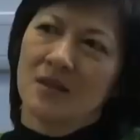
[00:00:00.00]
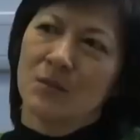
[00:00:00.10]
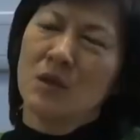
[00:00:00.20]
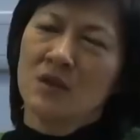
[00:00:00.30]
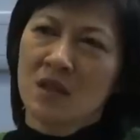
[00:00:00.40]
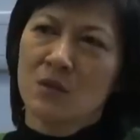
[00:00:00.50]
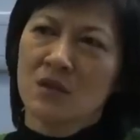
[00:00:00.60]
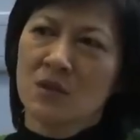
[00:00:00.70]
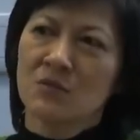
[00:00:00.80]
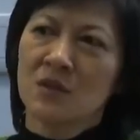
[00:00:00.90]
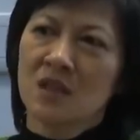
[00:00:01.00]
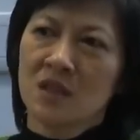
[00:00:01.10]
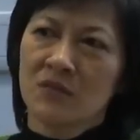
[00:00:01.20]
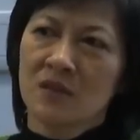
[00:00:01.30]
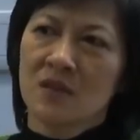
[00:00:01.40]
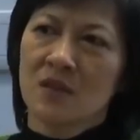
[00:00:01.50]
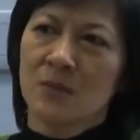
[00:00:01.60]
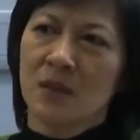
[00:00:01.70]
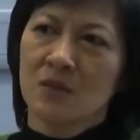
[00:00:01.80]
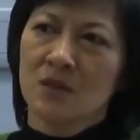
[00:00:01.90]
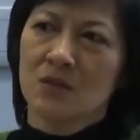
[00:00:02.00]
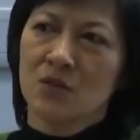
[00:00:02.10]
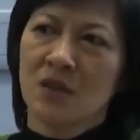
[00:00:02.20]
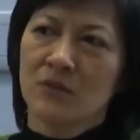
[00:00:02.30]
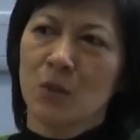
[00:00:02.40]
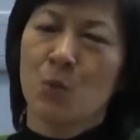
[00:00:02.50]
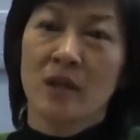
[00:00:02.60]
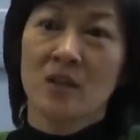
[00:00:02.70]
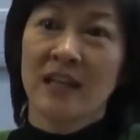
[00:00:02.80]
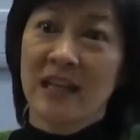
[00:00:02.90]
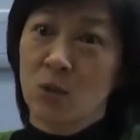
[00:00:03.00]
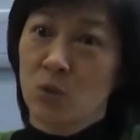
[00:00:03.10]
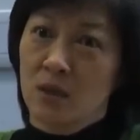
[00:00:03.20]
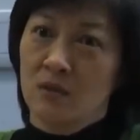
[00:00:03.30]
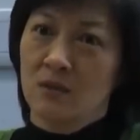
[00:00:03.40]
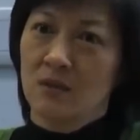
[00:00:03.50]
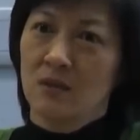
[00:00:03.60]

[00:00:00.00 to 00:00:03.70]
One thing is very different is about you have to aware the language.